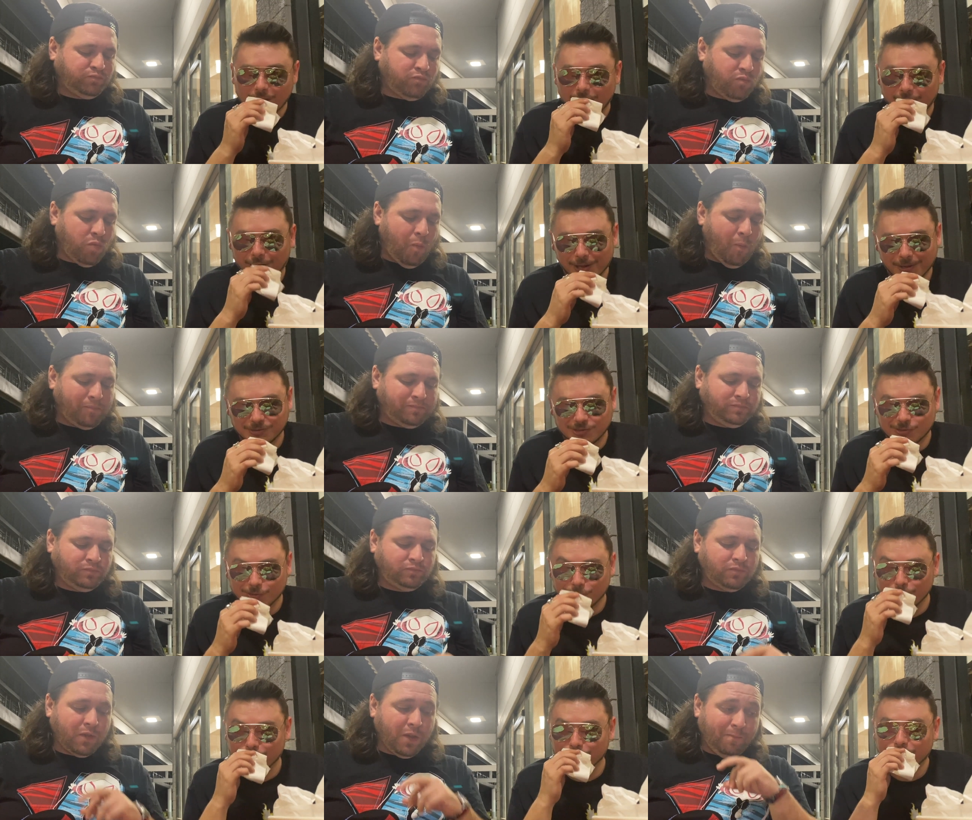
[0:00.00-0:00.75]
Speaker 1: bunch. Uh,
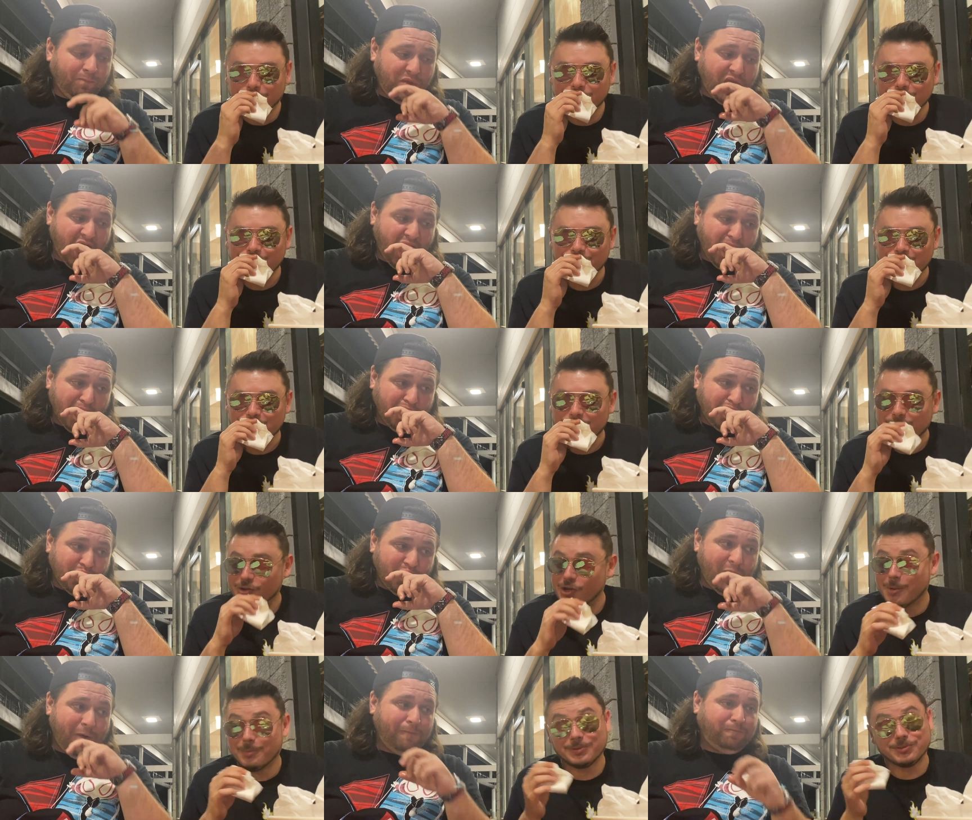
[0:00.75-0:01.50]
soon,
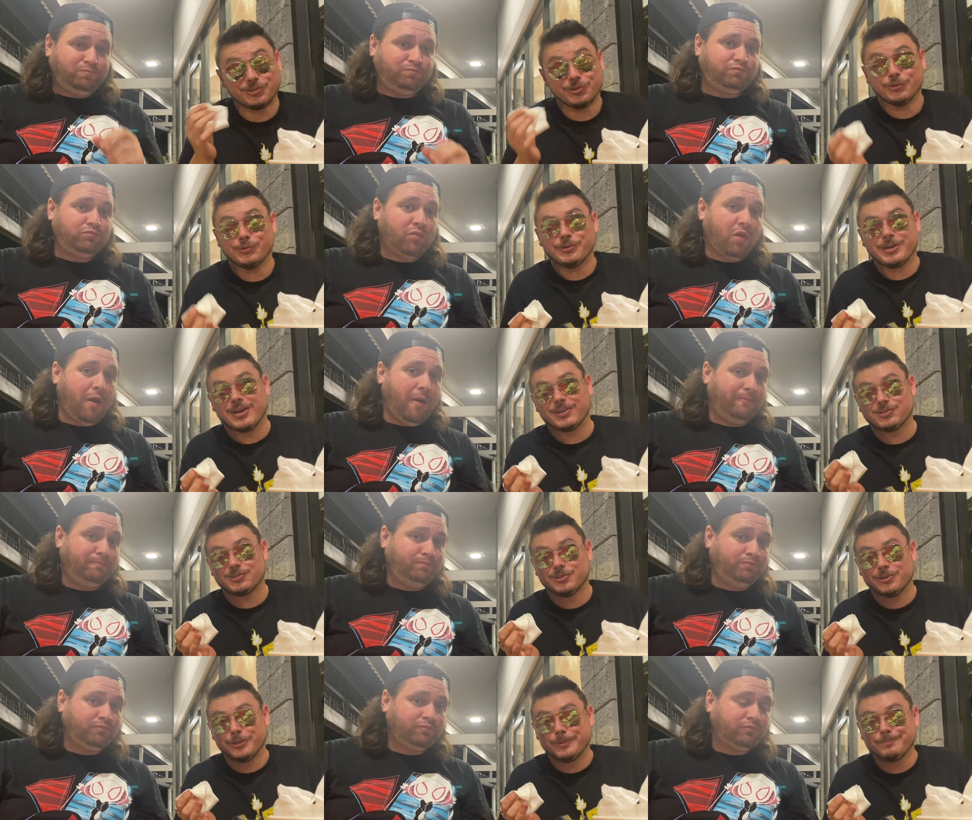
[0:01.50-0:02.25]
coming soon
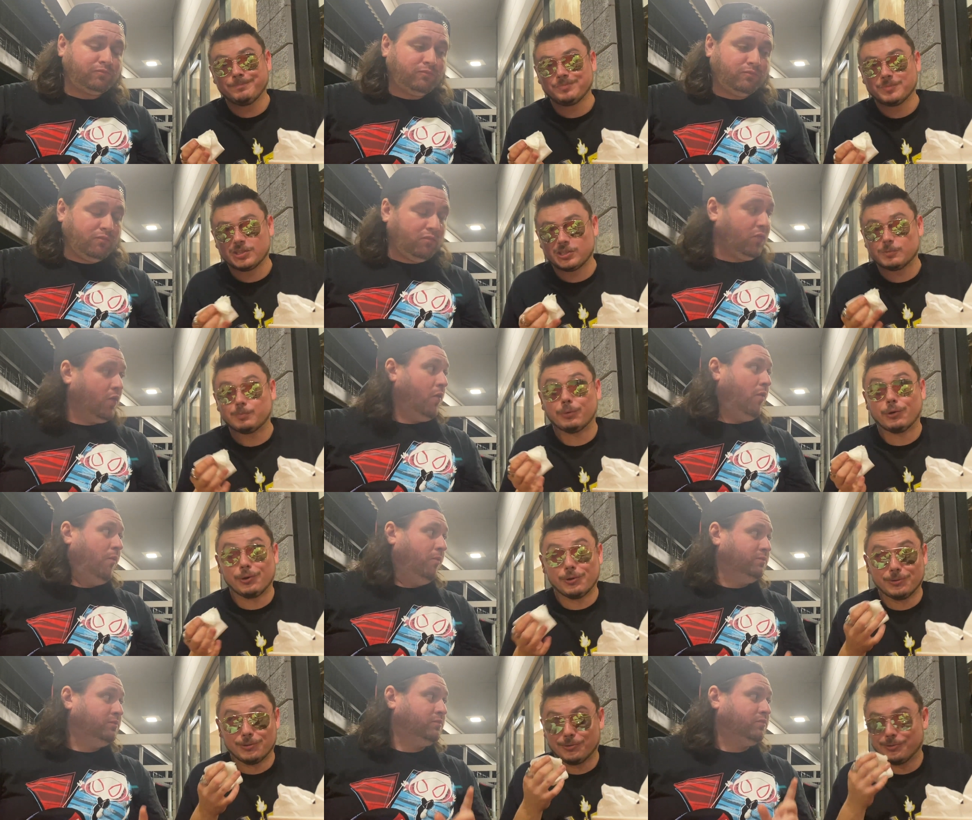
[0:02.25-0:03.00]
actually,
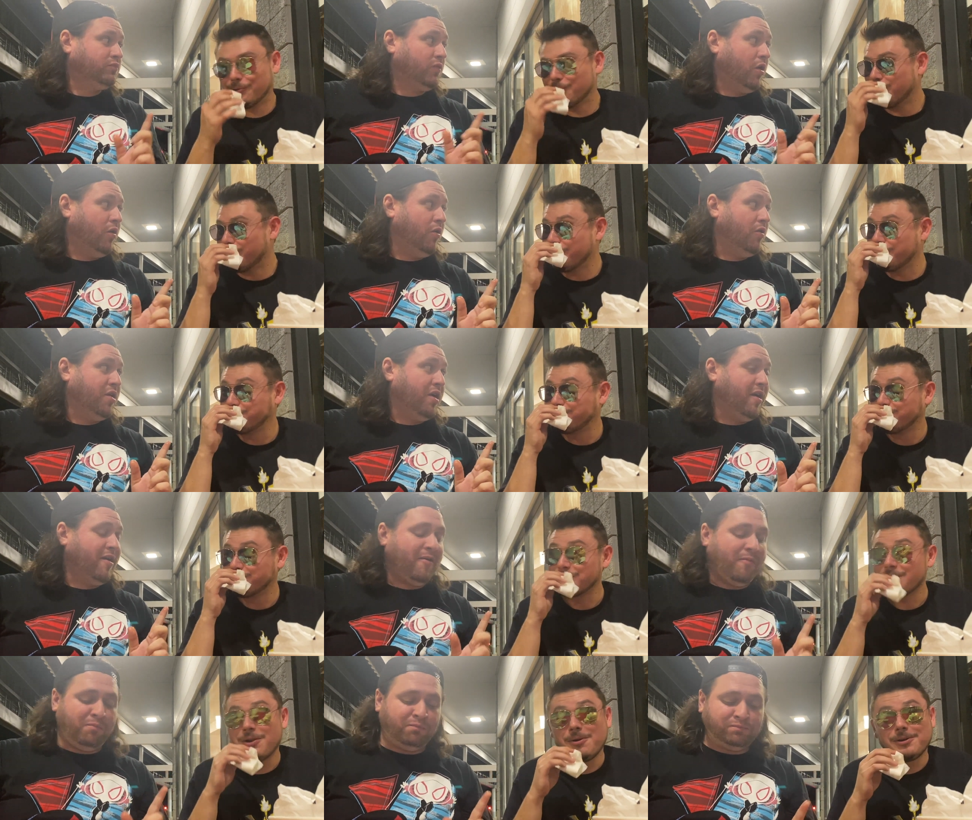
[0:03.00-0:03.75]
spoiler alert. Oh,
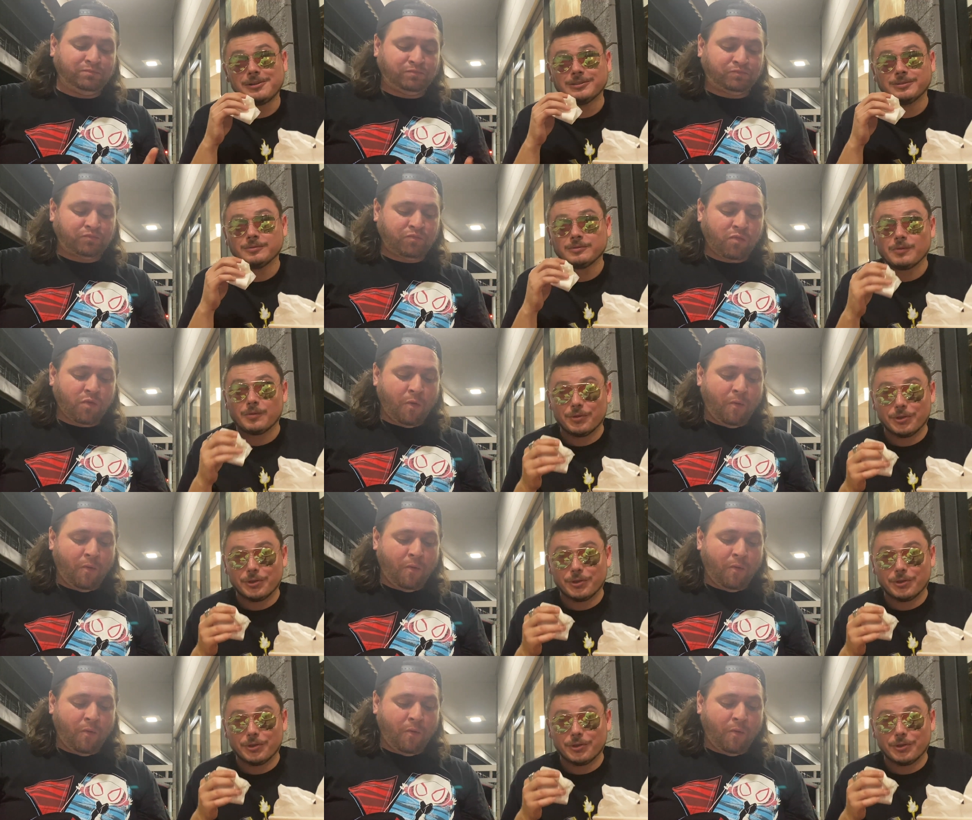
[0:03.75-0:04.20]
yeah.